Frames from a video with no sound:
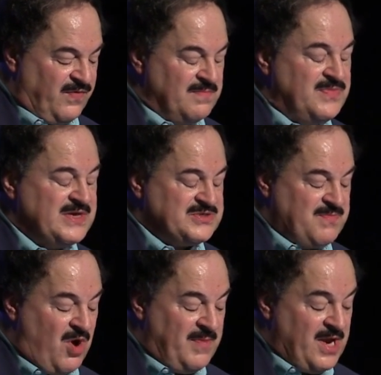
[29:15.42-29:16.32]
From this
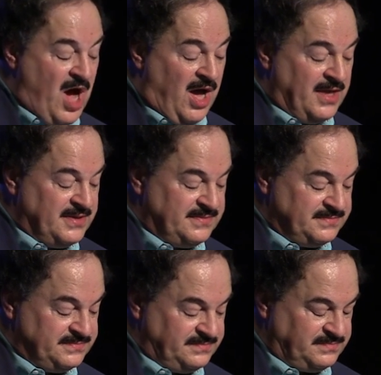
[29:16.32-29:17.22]
moment on,
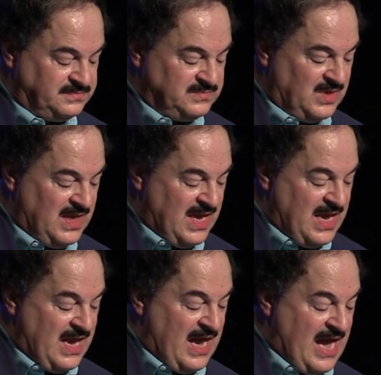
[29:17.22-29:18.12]

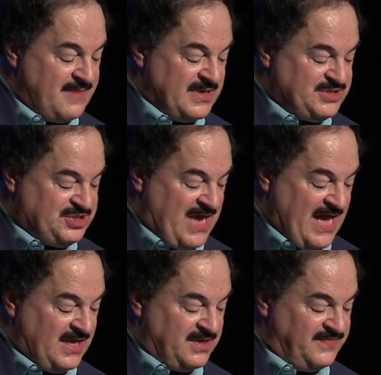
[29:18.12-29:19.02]
I'm a
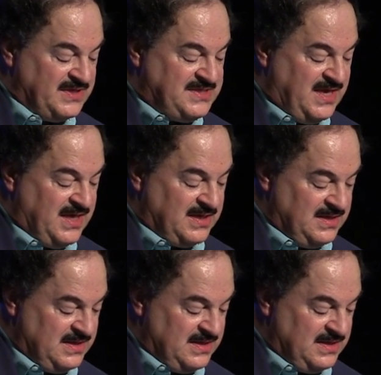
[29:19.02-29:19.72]
child of the King.